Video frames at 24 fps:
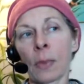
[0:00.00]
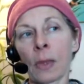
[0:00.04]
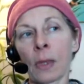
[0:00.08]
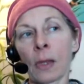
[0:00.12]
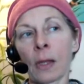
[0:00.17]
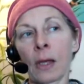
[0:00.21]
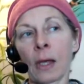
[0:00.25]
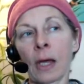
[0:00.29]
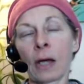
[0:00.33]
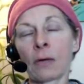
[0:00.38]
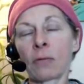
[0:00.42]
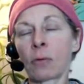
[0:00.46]

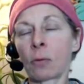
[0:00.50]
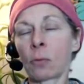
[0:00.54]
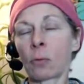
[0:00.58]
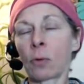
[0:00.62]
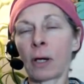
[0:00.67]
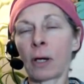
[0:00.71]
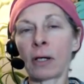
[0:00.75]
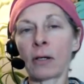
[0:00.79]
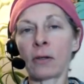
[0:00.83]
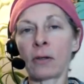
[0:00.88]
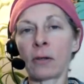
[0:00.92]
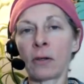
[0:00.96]
have a
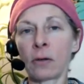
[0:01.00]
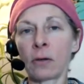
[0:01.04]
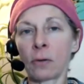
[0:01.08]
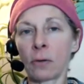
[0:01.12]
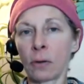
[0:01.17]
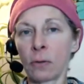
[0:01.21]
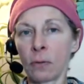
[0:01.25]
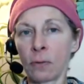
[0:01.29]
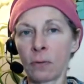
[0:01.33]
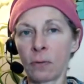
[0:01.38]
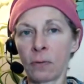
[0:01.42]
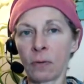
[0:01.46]
right to your
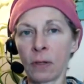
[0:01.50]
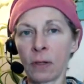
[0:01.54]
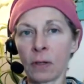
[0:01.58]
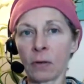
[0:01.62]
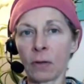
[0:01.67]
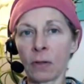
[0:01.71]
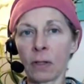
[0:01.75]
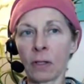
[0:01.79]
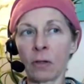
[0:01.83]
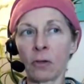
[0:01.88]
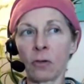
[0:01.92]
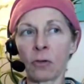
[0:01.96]
own
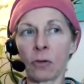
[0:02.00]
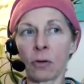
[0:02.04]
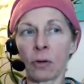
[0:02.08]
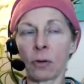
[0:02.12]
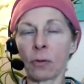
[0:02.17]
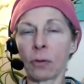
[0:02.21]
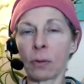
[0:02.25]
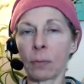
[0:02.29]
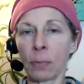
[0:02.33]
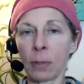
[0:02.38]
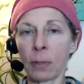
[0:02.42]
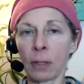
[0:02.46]
feelings, your
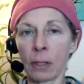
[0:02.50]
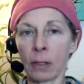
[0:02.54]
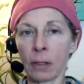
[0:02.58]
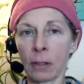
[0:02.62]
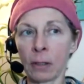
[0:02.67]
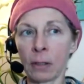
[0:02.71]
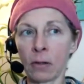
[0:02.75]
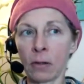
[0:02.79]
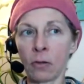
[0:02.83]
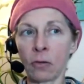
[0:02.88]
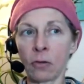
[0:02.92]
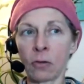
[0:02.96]
own
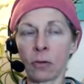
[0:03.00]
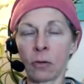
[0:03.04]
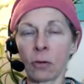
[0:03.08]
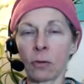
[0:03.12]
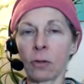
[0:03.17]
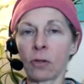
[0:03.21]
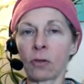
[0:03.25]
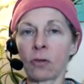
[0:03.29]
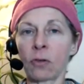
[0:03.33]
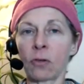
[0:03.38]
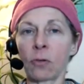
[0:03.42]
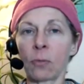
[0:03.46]
opinions, your own
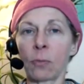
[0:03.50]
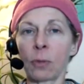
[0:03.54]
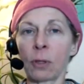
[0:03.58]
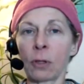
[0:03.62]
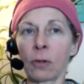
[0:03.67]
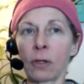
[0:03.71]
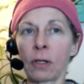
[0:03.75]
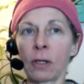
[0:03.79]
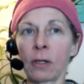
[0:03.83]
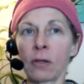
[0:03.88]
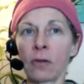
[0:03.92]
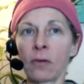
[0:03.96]

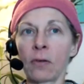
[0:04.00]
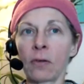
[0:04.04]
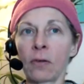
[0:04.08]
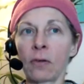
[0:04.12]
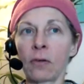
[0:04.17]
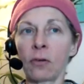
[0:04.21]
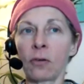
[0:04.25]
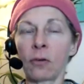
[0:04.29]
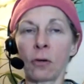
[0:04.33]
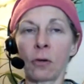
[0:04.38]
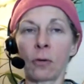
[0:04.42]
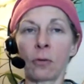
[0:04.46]

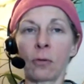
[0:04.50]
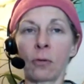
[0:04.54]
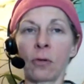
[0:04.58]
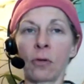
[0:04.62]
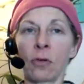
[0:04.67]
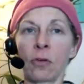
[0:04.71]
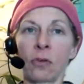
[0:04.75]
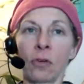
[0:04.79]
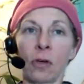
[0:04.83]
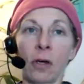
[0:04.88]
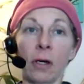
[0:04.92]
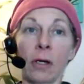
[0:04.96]
experiences, your own
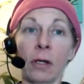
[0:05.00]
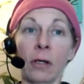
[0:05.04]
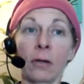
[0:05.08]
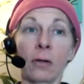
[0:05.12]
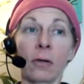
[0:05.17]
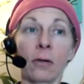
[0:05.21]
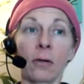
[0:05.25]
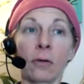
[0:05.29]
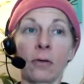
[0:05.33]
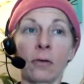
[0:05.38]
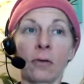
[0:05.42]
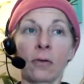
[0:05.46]

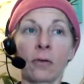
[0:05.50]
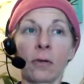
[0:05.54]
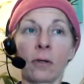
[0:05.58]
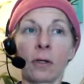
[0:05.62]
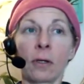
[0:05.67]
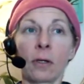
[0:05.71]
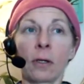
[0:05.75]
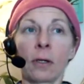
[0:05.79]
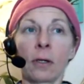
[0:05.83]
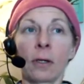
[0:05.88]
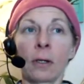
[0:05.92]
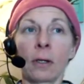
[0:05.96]
desires.
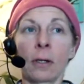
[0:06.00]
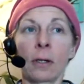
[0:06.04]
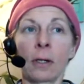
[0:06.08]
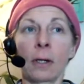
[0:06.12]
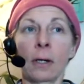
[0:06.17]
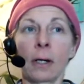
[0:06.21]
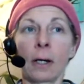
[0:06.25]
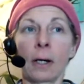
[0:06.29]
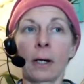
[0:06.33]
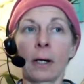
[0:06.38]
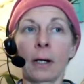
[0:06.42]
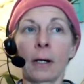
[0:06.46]

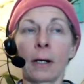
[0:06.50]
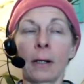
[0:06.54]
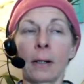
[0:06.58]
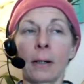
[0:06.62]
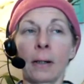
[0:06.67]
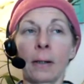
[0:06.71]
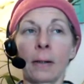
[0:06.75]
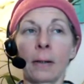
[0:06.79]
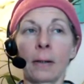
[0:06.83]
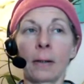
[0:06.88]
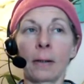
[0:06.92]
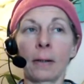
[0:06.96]

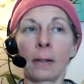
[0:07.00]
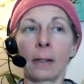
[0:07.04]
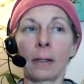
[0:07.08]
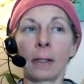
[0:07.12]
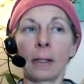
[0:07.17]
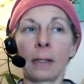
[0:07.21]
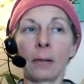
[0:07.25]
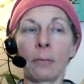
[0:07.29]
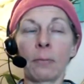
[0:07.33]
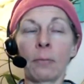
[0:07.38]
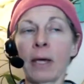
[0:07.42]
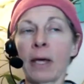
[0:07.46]

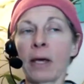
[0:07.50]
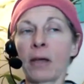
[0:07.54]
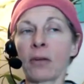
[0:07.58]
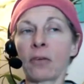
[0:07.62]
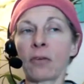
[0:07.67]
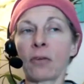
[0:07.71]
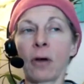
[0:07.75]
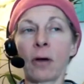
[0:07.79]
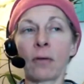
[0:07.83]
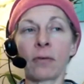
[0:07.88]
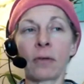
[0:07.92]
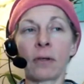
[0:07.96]
Empaths
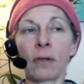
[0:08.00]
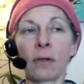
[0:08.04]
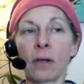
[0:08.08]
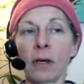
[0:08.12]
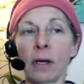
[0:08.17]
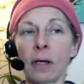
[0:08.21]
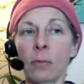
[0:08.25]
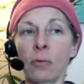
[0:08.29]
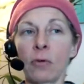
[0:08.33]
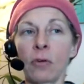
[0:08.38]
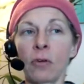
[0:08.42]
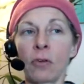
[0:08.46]

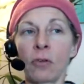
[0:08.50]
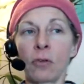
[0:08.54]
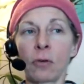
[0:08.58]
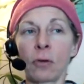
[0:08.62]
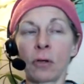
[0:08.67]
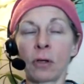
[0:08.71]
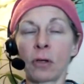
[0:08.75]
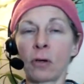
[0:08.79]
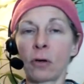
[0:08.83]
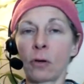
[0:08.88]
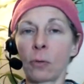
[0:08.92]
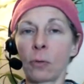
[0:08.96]
oftentimes just sort
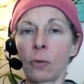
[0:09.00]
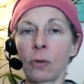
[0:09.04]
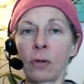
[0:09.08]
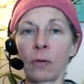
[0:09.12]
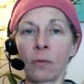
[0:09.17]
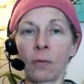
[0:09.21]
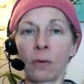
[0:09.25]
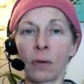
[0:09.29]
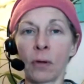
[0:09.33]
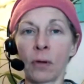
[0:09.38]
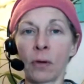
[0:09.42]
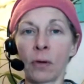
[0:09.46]
of go with the
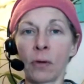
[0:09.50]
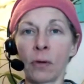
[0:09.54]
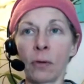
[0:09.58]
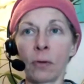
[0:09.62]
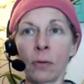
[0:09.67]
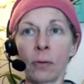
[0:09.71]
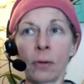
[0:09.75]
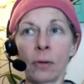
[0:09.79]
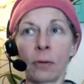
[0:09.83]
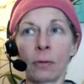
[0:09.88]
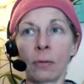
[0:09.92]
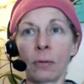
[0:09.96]
flow,
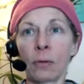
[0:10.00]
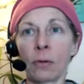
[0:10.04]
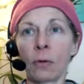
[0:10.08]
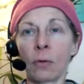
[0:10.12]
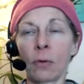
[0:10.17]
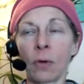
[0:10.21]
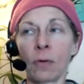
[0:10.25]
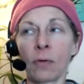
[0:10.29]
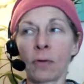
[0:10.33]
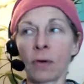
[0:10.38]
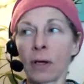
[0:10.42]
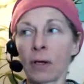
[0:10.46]
and
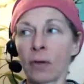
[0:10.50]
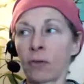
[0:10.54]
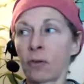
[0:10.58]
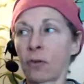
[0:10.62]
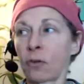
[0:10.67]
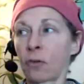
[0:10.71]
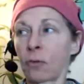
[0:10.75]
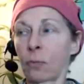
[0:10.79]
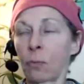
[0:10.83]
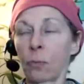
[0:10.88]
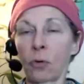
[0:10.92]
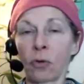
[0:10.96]
whoever has
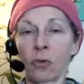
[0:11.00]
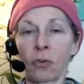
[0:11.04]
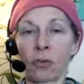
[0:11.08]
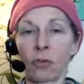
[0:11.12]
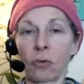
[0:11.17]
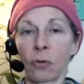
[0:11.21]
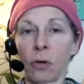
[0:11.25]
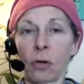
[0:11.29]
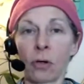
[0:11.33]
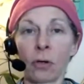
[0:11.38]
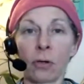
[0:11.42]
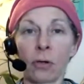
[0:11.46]
this more
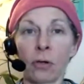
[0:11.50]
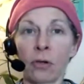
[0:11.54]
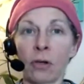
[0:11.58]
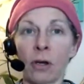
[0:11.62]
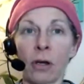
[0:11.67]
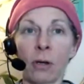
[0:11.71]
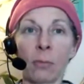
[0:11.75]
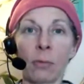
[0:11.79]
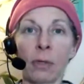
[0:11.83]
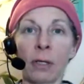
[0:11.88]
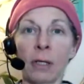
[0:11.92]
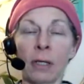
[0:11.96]
stronger
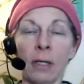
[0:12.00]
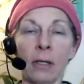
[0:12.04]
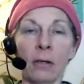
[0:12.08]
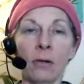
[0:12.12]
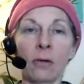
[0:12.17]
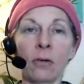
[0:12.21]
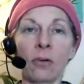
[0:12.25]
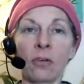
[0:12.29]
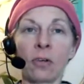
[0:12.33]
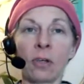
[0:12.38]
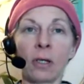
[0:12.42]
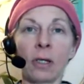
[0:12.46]
dominant
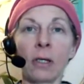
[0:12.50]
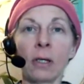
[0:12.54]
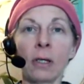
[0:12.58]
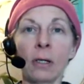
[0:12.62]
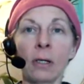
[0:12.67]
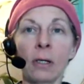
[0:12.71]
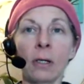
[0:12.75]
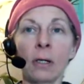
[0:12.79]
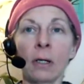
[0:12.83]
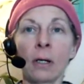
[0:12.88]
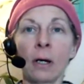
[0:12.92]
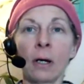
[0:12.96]
energy,
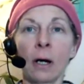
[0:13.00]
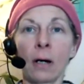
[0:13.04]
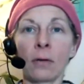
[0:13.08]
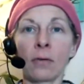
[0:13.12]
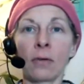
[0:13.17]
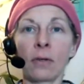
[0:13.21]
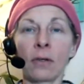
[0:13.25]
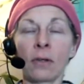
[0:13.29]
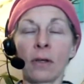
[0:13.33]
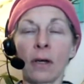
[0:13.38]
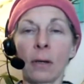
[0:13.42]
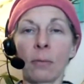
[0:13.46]

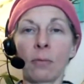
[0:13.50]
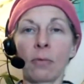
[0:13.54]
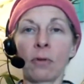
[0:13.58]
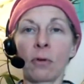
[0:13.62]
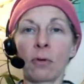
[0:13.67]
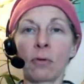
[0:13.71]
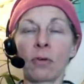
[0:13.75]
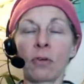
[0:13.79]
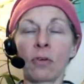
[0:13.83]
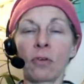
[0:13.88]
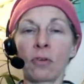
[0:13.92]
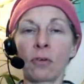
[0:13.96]
oftentimes they'll
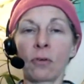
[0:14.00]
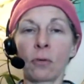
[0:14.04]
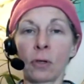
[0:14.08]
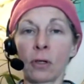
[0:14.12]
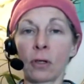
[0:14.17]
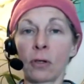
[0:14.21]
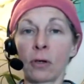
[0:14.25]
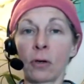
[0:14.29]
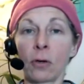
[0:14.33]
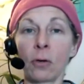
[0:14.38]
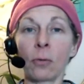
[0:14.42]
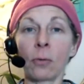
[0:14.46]
just sort of
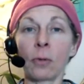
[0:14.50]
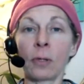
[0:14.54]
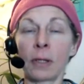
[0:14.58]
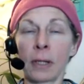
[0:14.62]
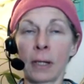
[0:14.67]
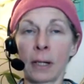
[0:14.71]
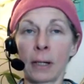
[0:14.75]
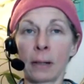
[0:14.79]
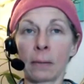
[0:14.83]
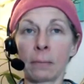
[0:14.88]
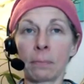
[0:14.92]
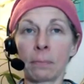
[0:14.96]
go with that.